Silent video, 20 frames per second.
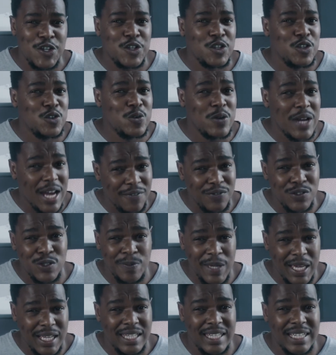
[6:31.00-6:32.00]
you have to
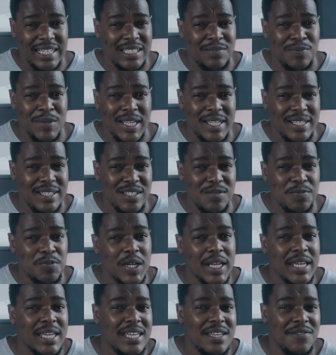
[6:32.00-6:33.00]
make 9 million to
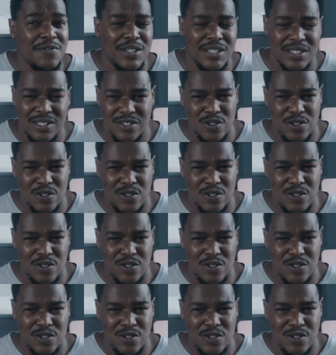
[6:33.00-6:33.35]
break even.